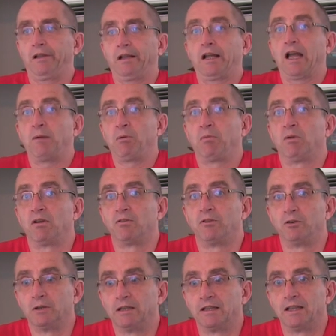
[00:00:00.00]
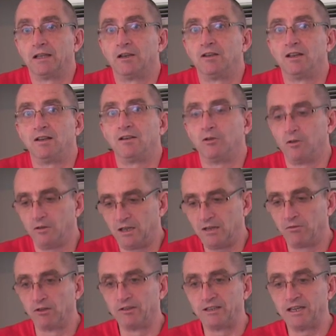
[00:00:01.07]
incapable of doing their
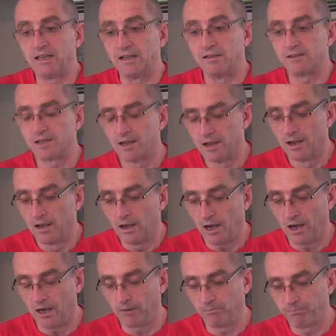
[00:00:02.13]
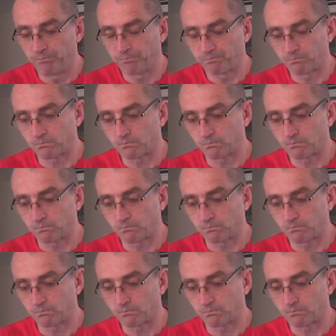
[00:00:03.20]
evil deeds. Um,